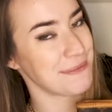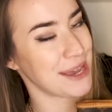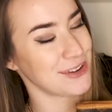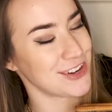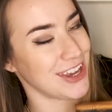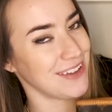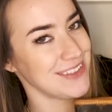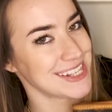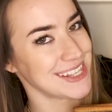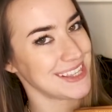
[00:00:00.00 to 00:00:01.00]
pouch.
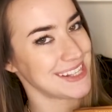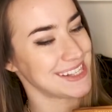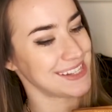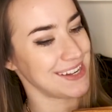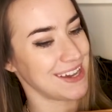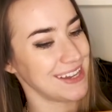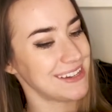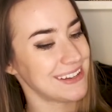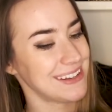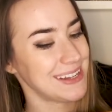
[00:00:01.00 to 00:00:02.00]
Obviously, this is
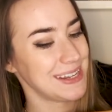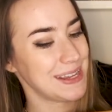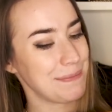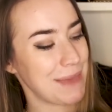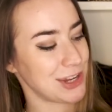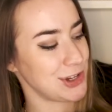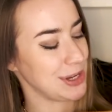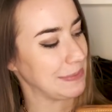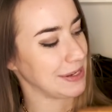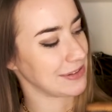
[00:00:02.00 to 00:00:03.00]
not
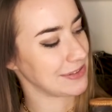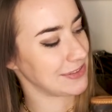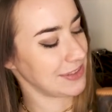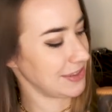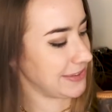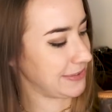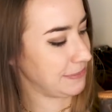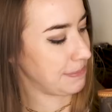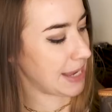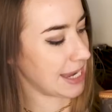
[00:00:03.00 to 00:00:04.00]
matching because this
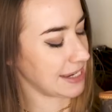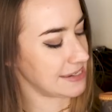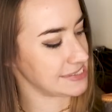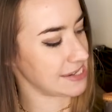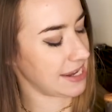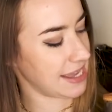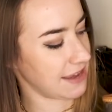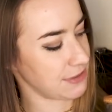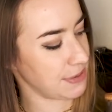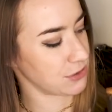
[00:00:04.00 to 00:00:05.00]
bag does not
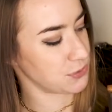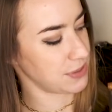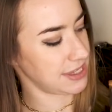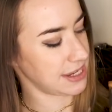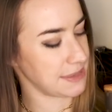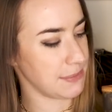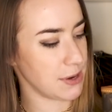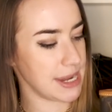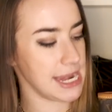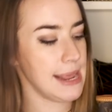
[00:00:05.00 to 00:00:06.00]
have the pouch with it at the
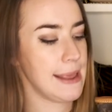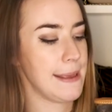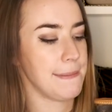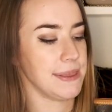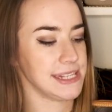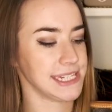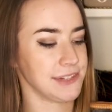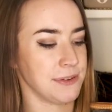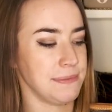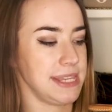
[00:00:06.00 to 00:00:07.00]
moment, but this is
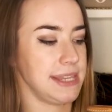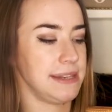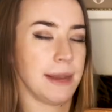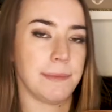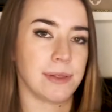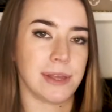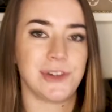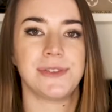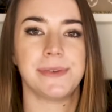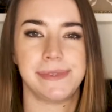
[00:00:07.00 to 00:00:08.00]
from the denim
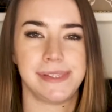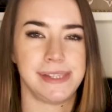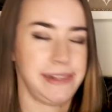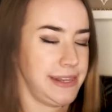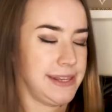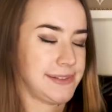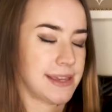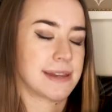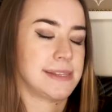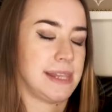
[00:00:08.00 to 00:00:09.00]
collection, so it's the
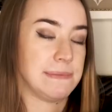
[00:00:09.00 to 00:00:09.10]
exact same